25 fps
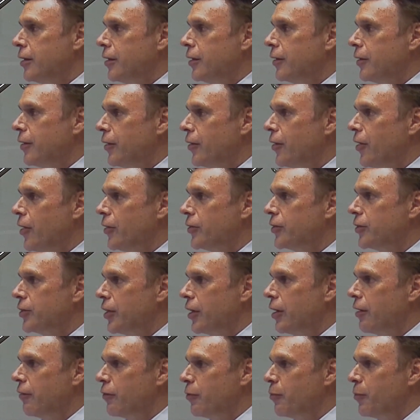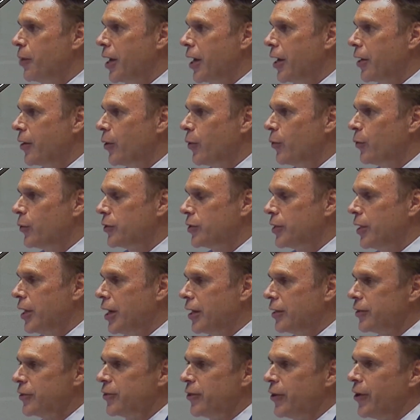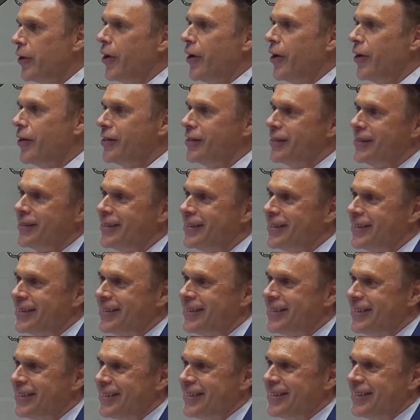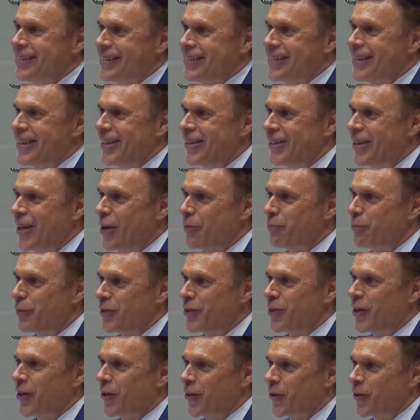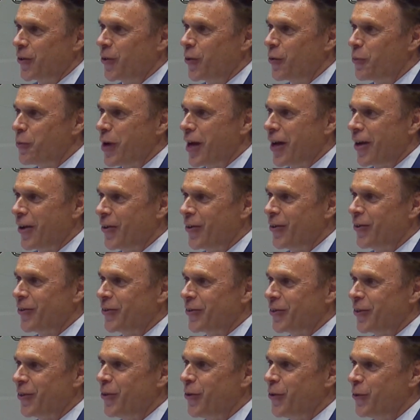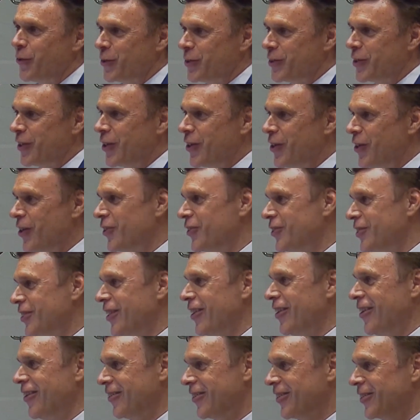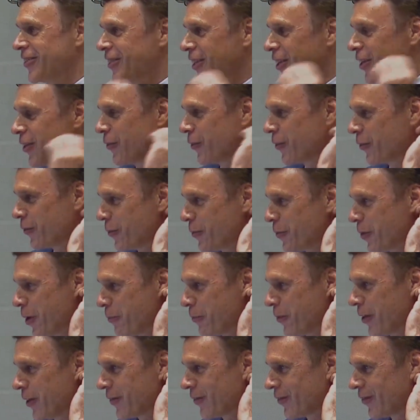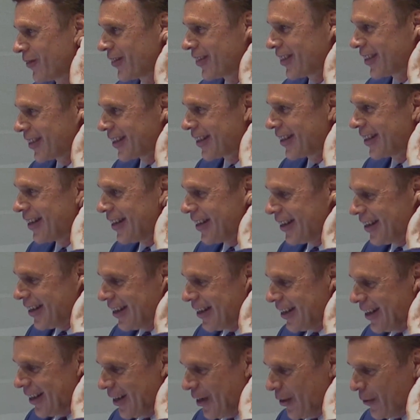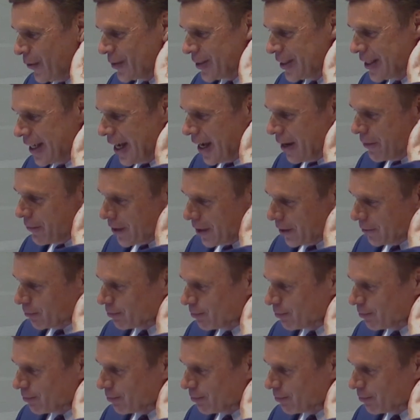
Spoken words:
The all-star of the battle was not Saul in that particular battle. Who was the all-star? Does anyone remember? It was David.